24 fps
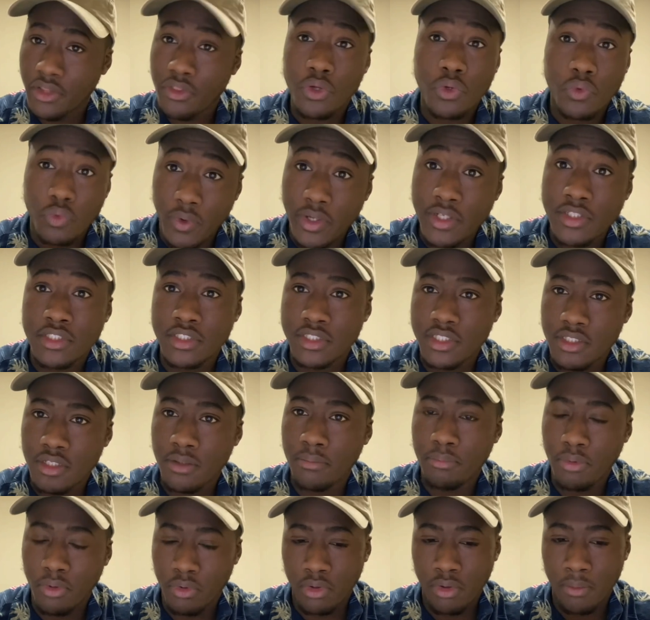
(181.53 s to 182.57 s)
great scene to
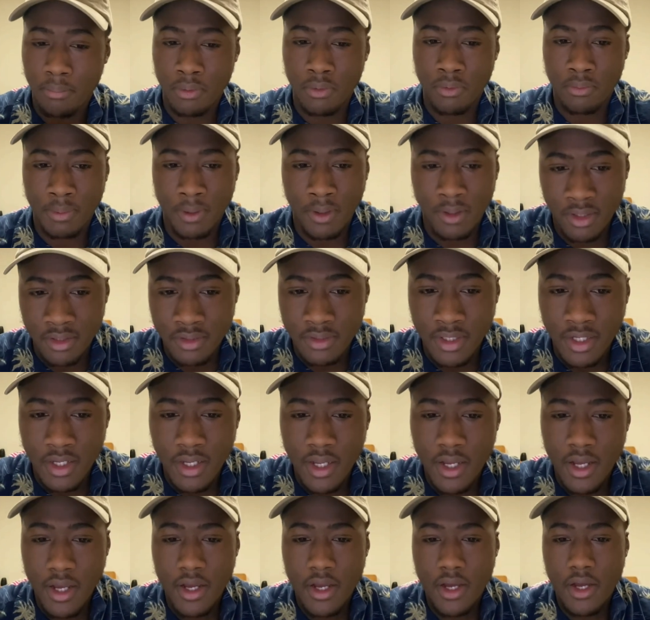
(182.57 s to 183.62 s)
build up upon.
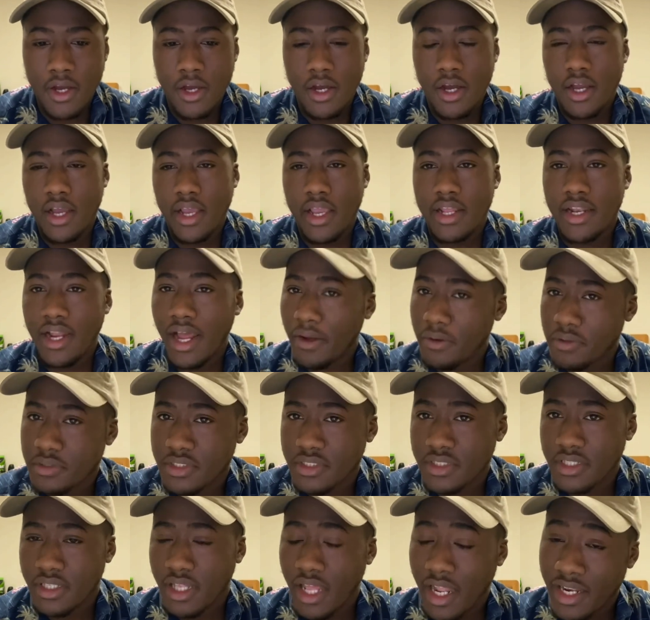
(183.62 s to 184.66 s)
And
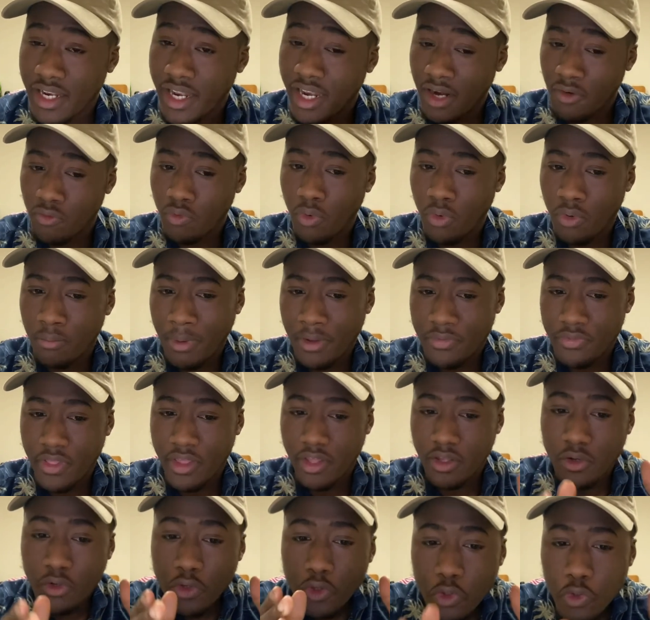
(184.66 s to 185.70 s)
then I wrote on my thing,
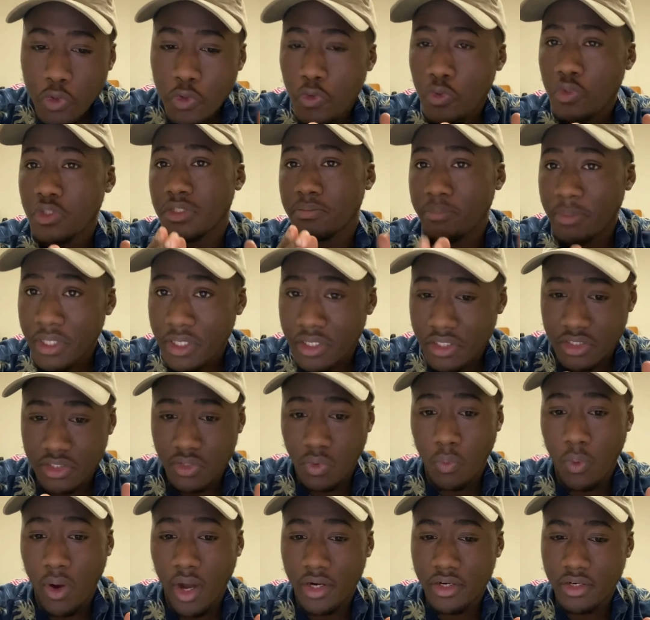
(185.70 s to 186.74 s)
who's speaking to
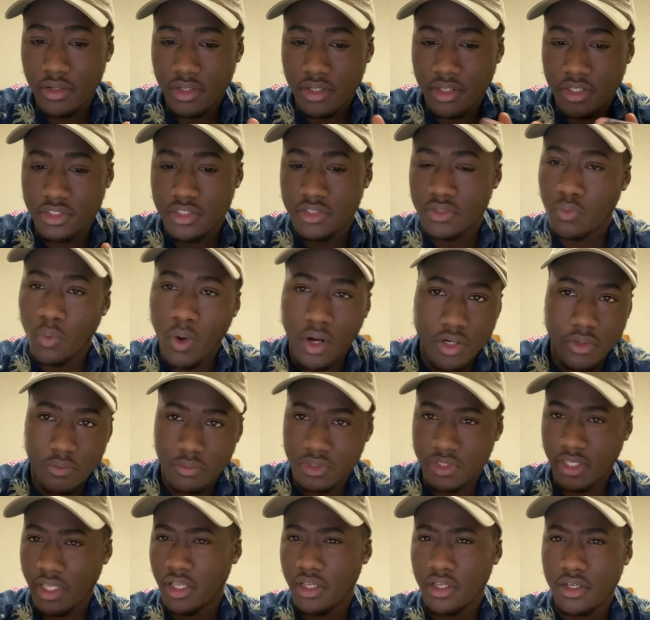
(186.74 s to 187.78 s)
Wanda? Because Wanda was
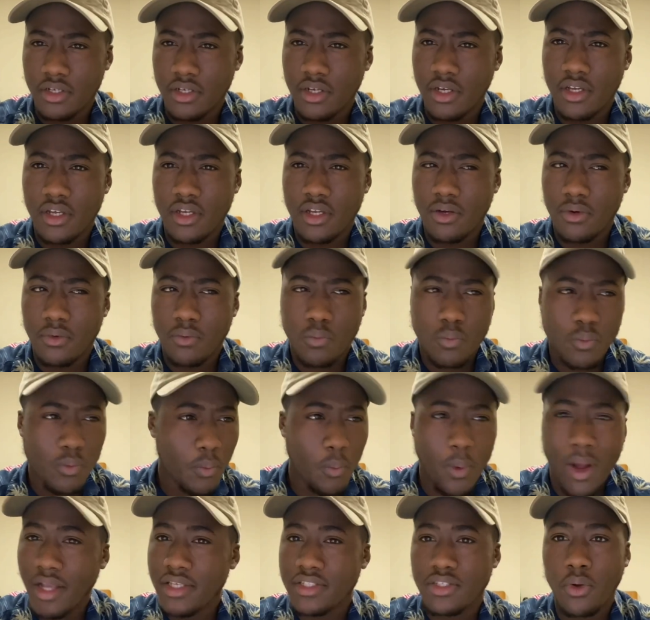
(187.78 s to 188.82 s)
like,
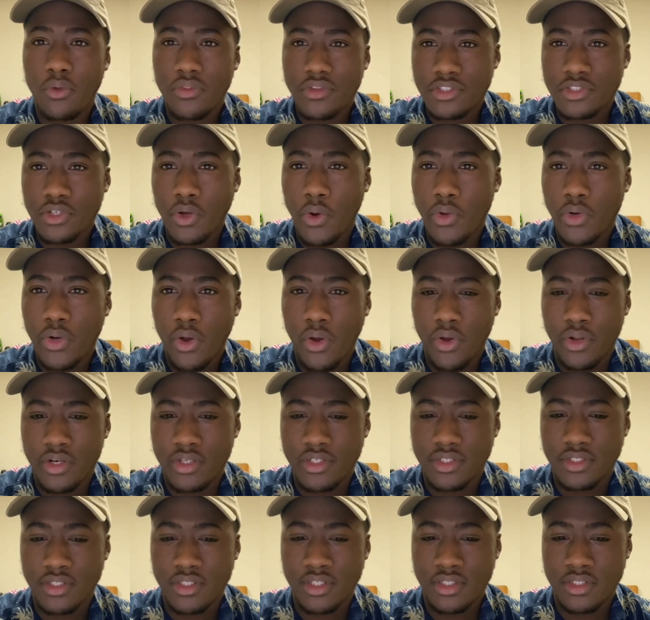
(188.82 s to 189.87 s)
"Why is all this going on?"
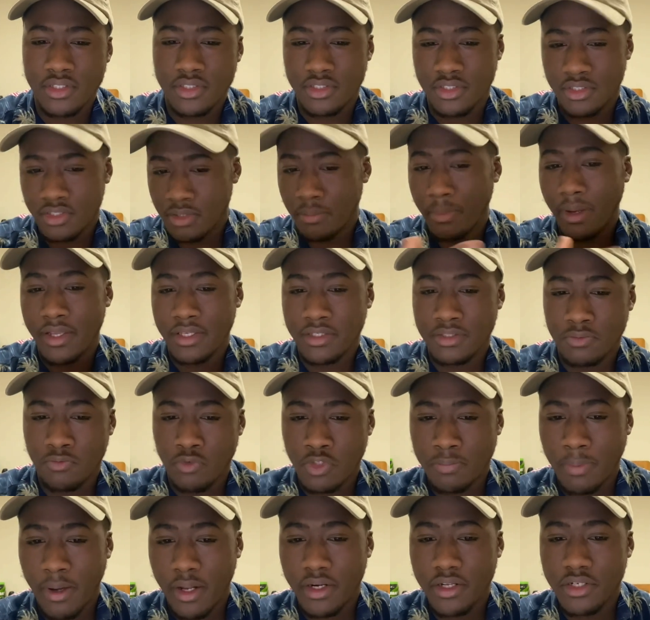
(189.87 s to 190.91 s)
And somebody has
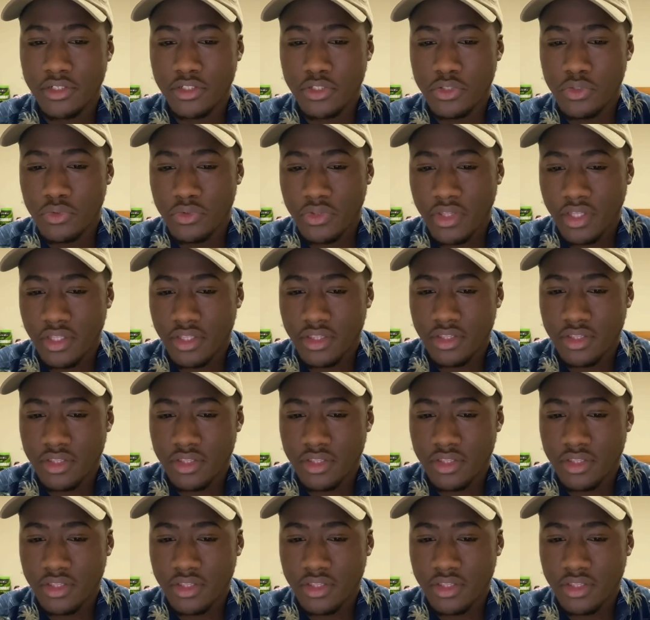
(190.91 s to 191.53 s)
responded, do you think